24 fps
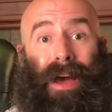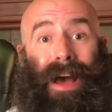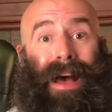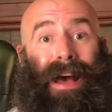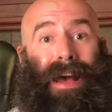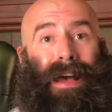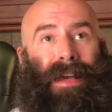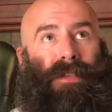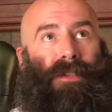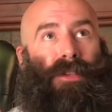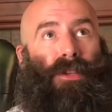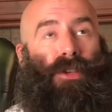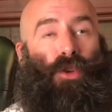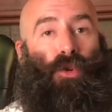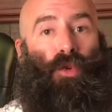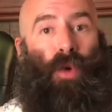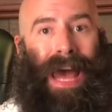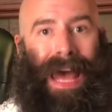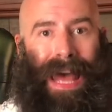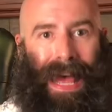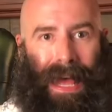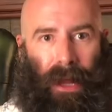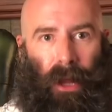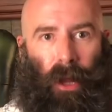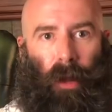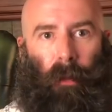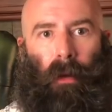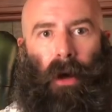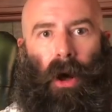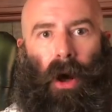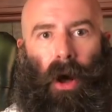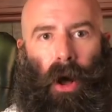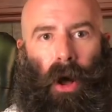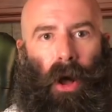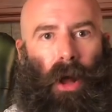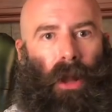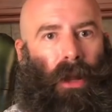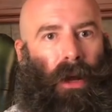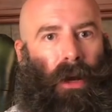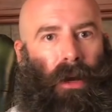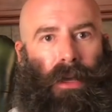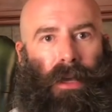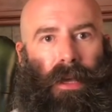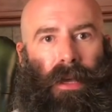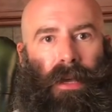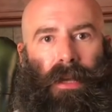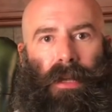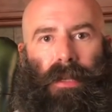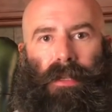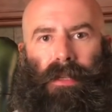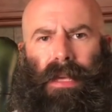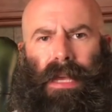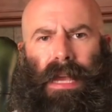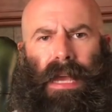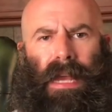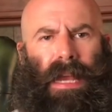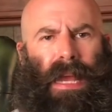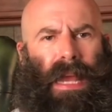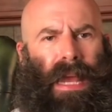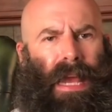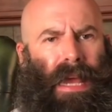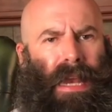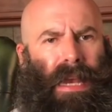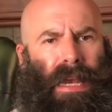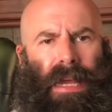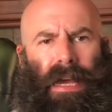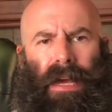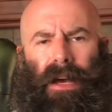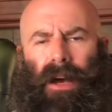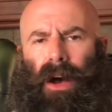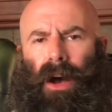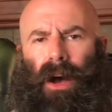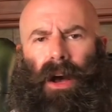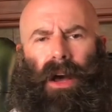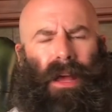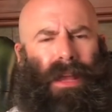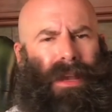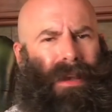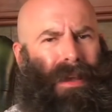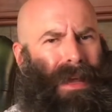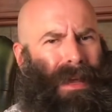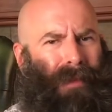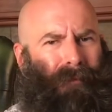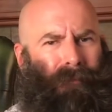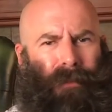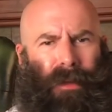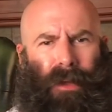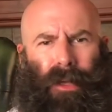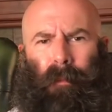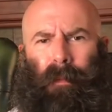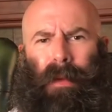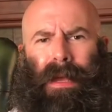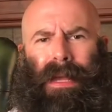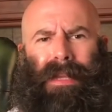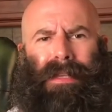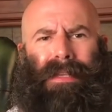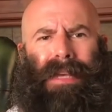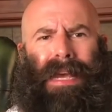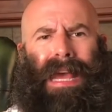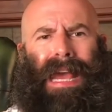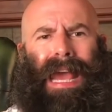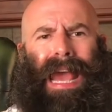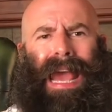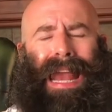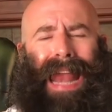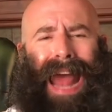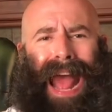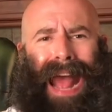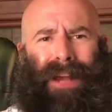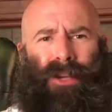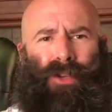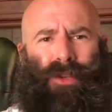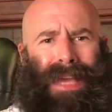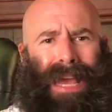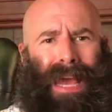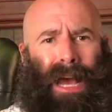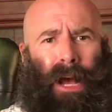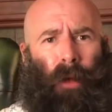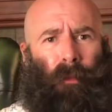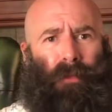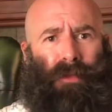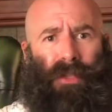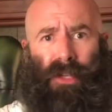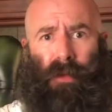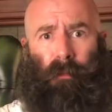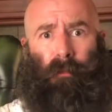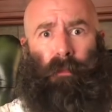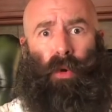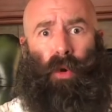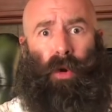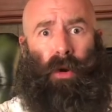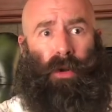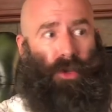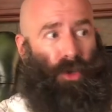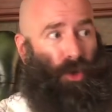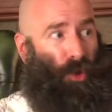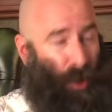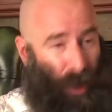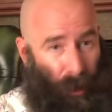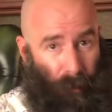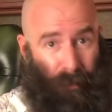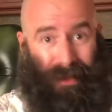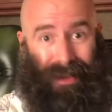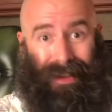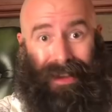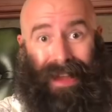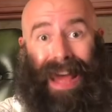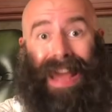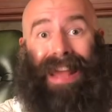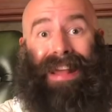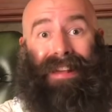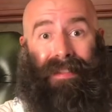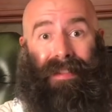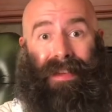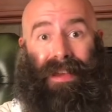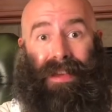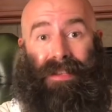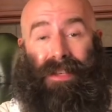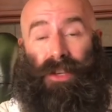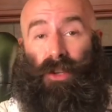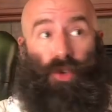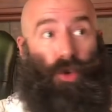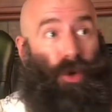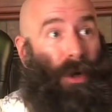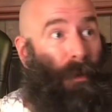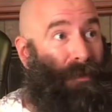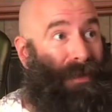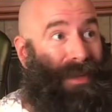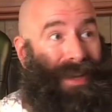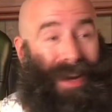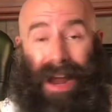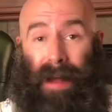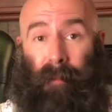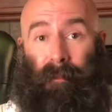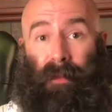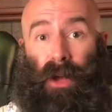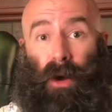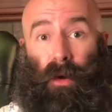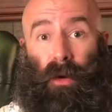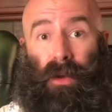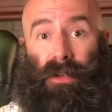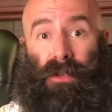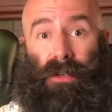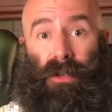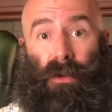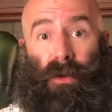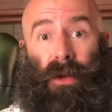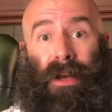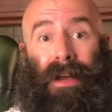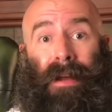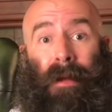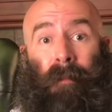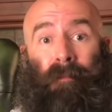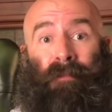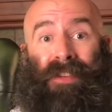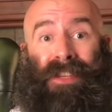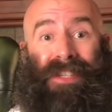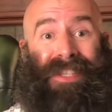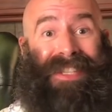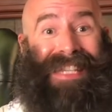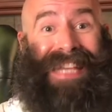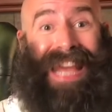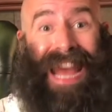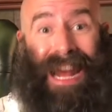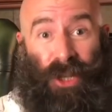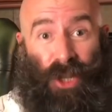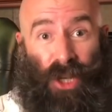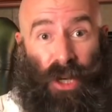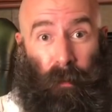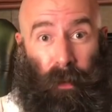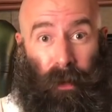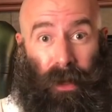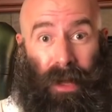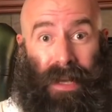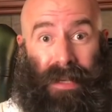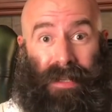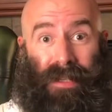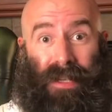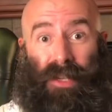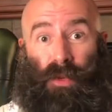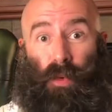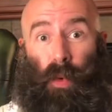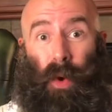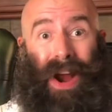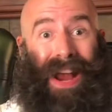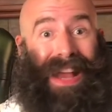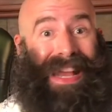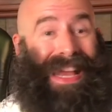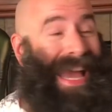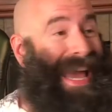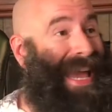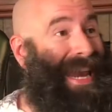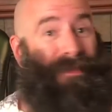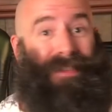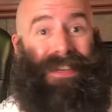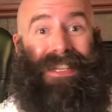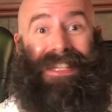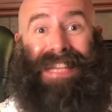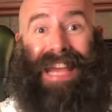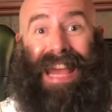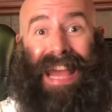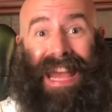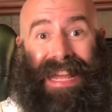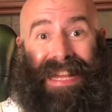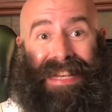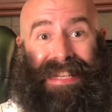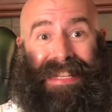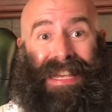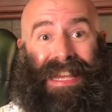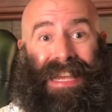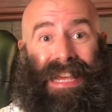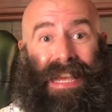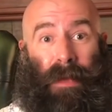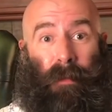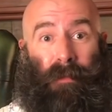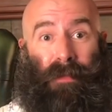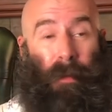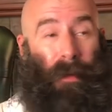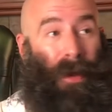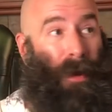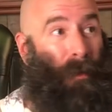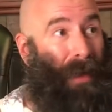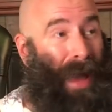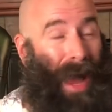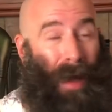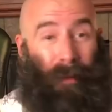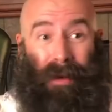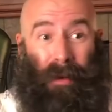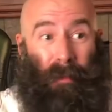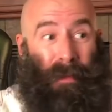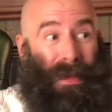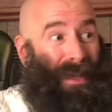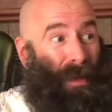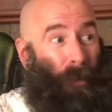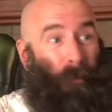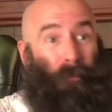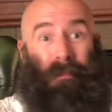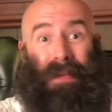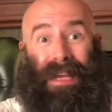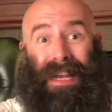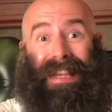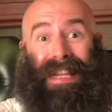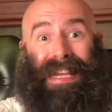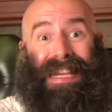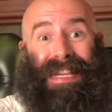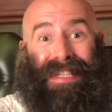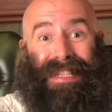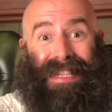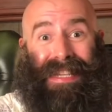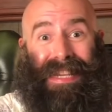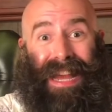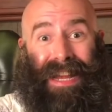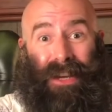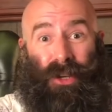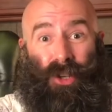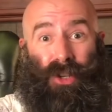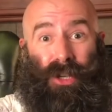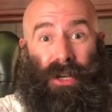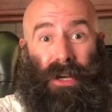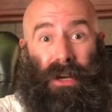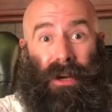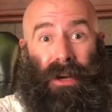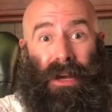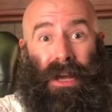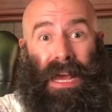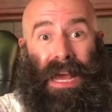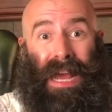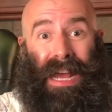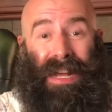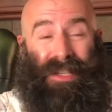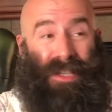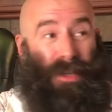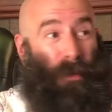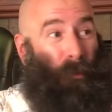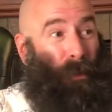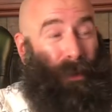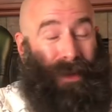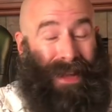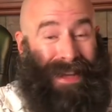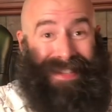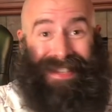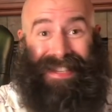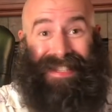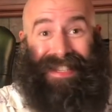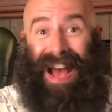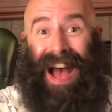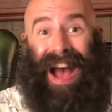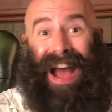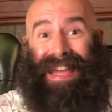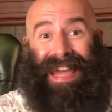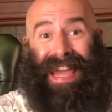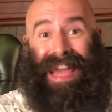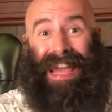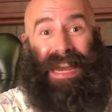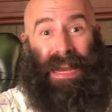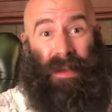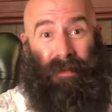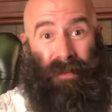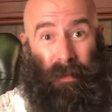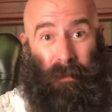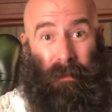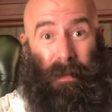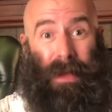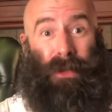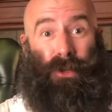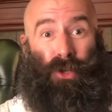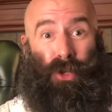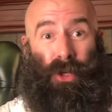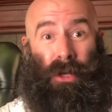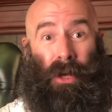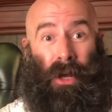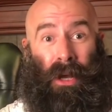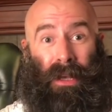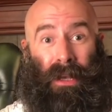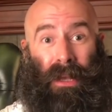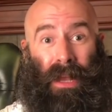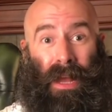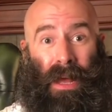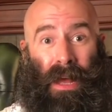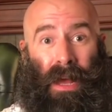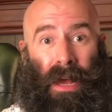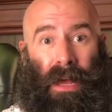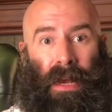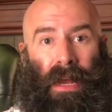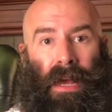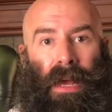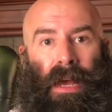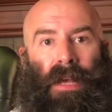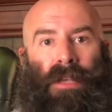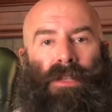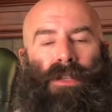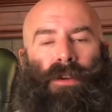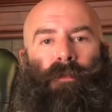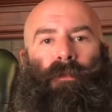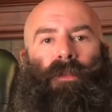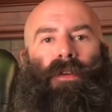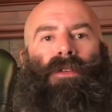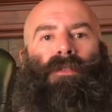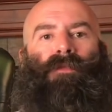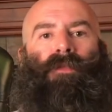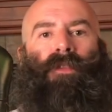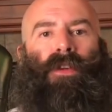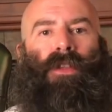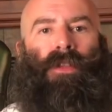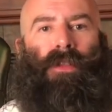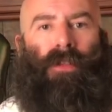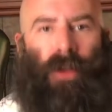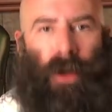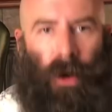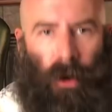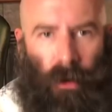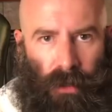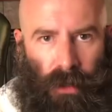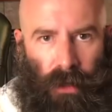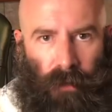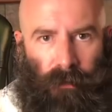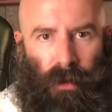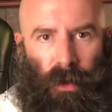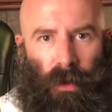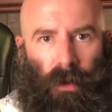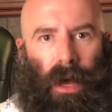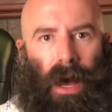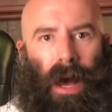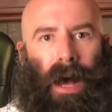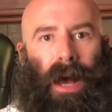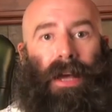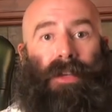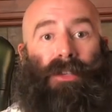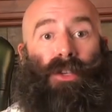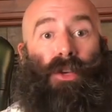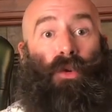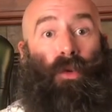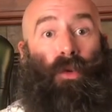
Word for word: guys, you help all our kids in India and Philippines, and actually help support trips like these, and trips that I'm going to sketchy places where I can't even take teams. I'm gonna be in the Middle East next year, and some places I can't even mention online. So for those of you guys